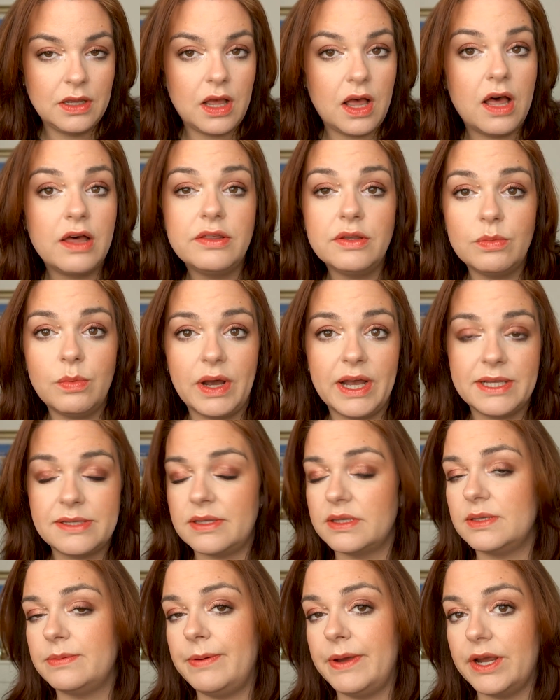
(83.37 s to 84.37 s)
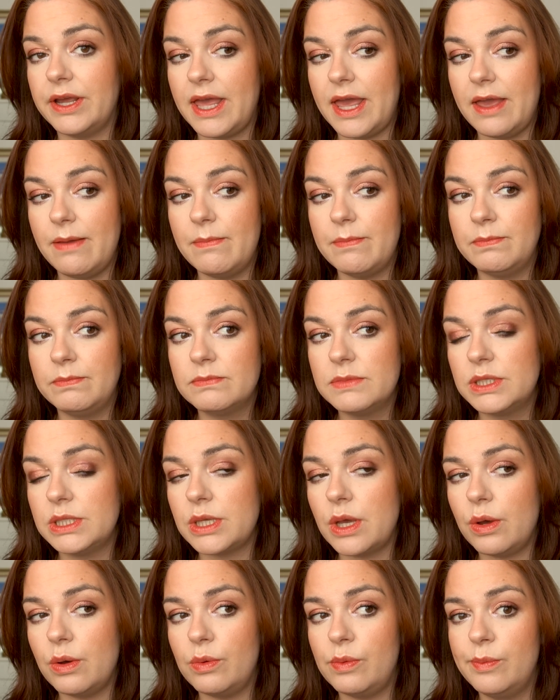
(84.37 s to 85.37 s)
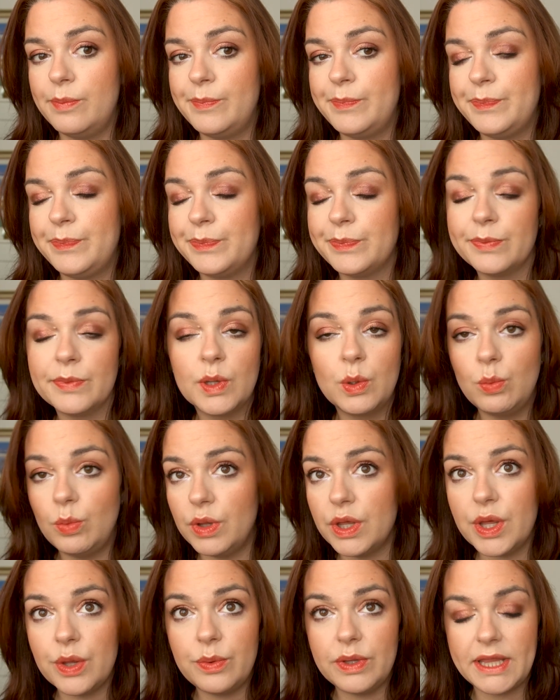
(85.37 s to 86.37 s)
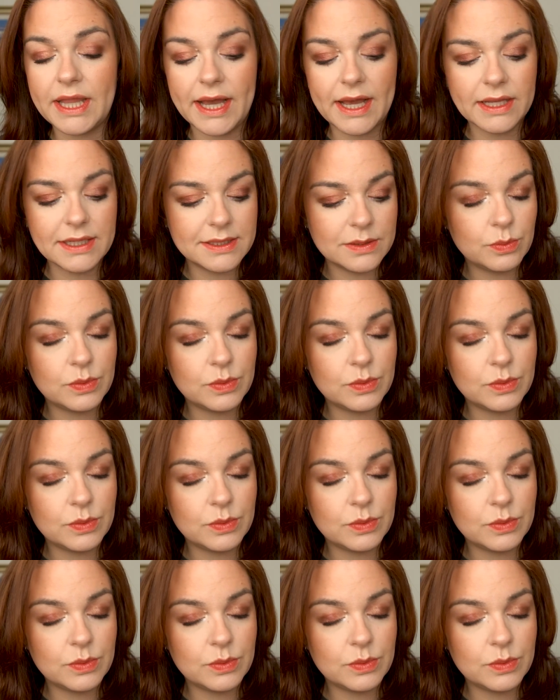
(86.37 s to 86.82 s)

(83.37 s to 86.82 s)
Otherwise, it's fair game. So we'll go with that.